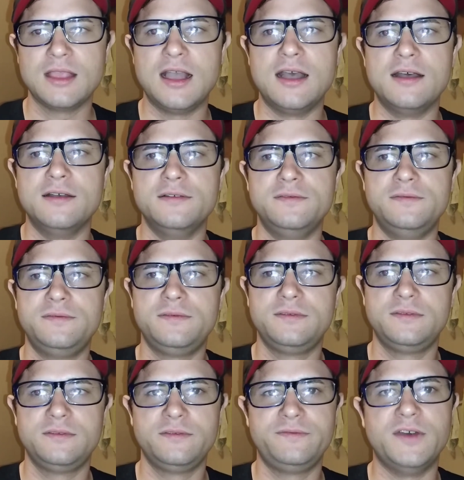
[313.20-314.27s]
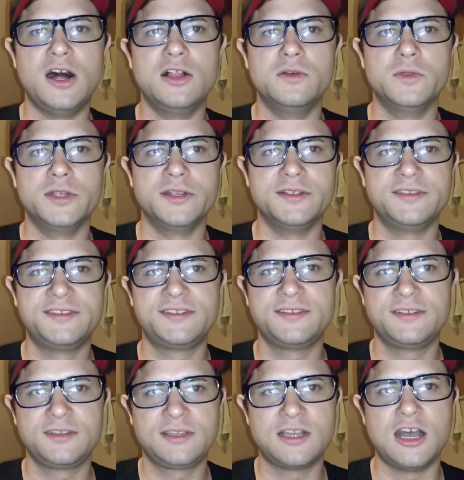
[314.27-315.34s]
of followers,
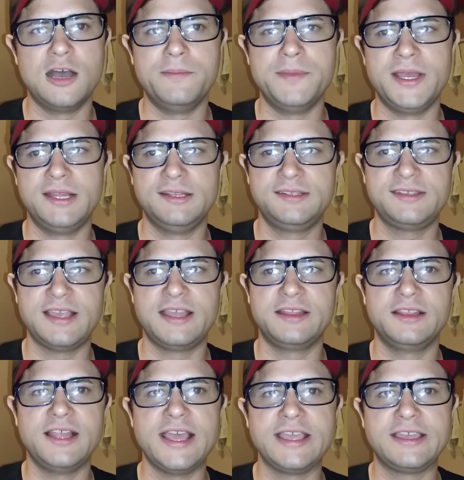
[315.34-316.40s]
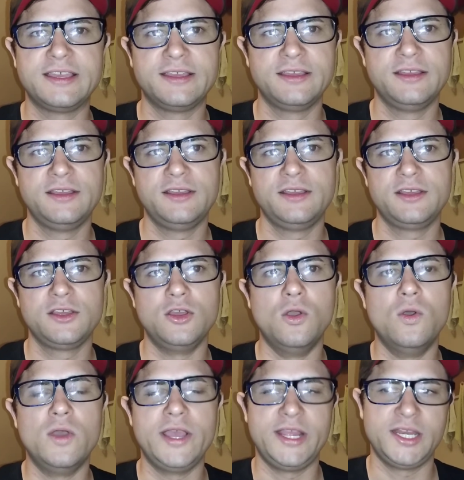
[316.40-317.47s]
comments, and like
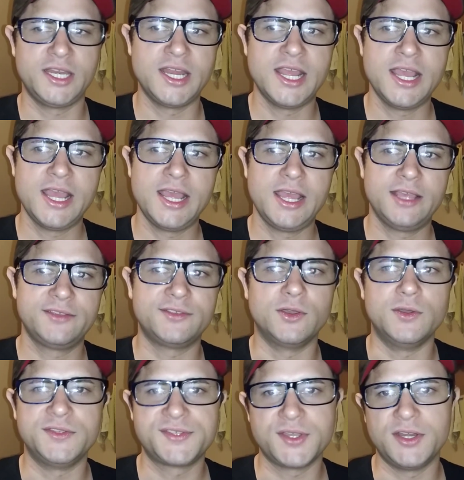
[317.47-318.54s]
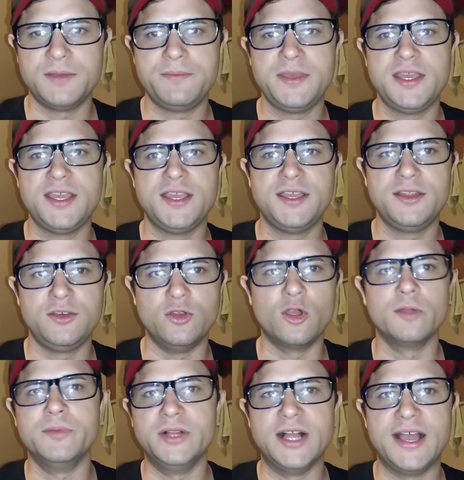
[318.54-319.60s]
coin. So it's going to be
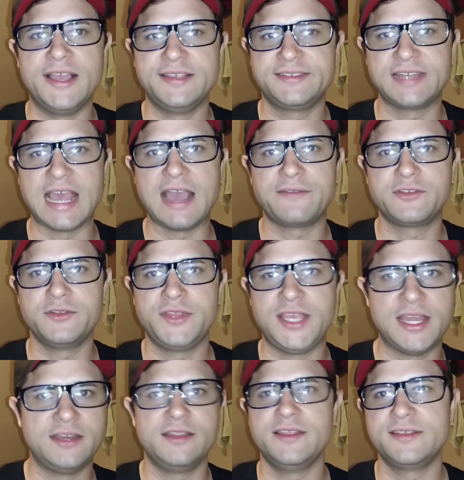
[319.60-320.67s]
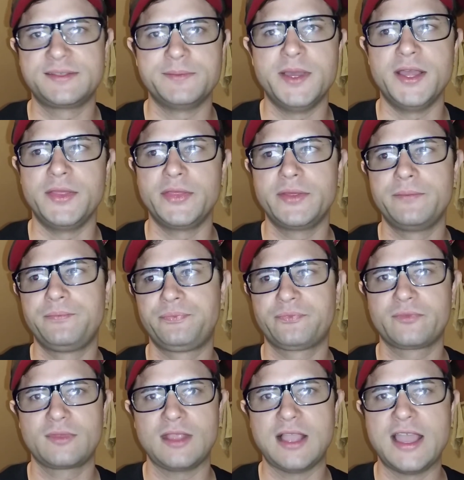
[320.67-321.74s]
normalized after the end of this month.
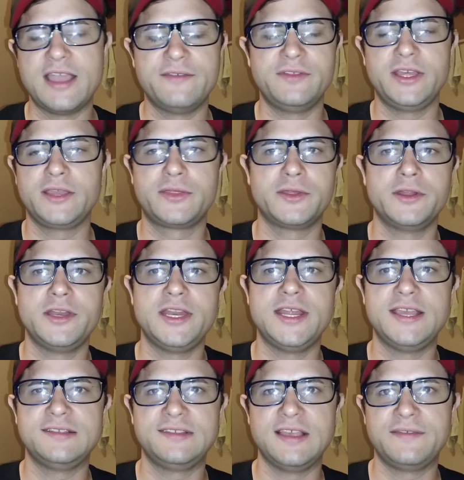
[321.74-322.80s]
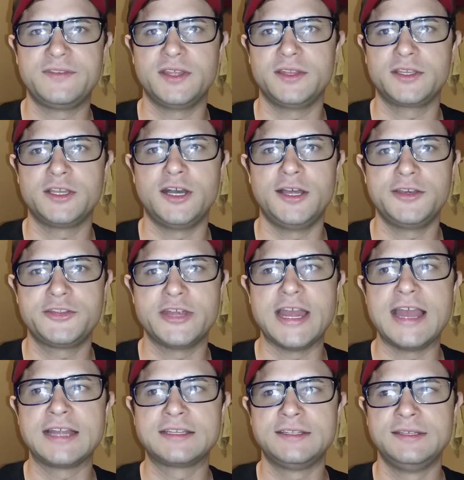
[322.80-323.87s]
I have like thirty days left on the
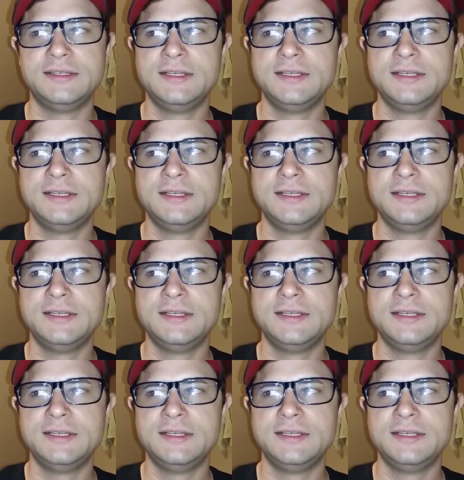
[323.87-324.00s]
contract